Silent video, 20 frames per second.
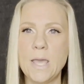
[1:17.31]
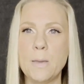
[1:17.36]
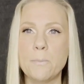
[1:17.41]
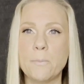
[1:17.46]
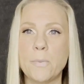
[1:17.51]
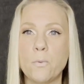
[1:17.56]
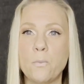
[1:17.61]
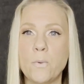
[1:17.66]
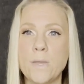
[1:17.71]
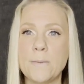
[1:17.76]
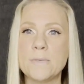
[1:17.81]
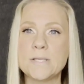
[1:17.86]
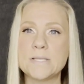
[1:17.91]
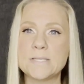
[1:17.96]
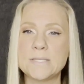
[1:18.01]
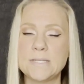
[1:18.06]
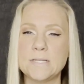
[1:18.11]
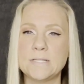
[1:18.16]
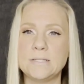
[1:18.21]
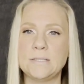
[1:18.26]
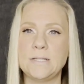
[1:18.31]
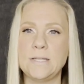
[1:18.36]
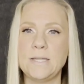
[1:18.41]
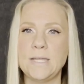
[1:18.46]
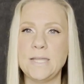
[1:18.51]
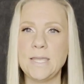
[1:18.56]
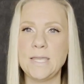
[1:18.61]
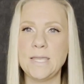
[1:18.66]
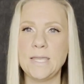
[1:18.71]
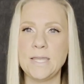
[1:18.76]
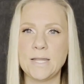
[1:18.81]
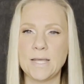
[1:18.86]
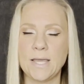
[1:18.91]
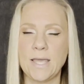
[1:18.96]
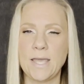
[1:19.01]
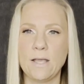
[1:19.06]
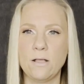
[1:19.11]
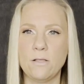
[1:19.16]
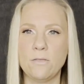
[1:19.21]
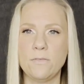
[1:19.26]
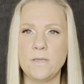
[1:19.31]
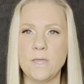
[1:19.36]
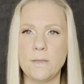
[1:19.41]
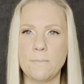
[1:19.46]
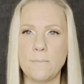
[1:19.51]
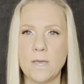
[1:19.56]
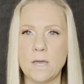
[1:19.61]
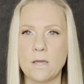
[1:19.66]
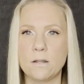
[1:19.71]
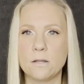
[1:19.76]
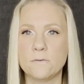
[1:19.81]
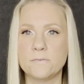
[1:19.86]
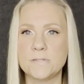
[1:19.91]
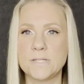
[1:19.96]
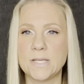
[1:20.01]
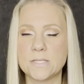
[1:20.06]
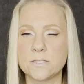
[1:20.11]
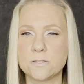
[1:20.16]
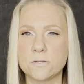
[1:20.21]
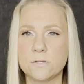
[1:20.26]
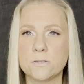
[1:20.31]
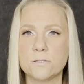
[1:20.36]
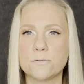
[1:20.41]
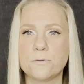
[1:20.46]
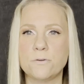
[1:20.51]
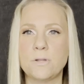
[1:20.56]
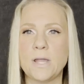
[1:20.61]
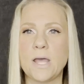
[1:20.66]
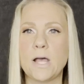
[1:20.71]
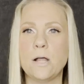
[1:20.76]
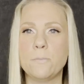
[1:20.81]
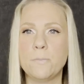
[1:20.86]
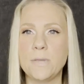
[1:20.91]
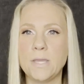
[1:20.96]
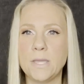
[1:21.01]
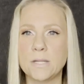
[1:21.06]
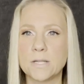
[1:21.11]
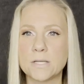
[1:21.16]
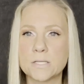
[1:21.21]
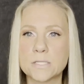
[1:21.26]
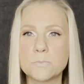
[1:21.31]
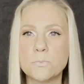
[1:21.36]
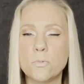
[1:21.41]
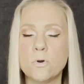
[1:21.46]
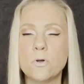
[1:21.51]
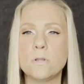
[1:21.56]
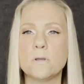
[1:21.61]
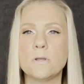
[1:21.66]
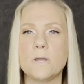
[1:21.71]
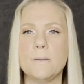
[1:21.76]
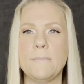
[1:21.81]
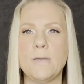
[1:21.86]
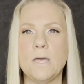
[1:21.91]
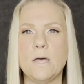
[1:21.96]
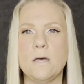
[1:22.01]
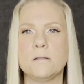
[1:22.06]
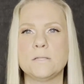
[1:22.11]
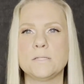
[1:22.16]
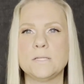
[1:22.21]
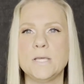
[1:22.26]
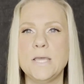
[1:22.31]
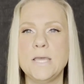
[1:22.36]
but women still need a healthy amount of testosterone, albeit a smaller amount,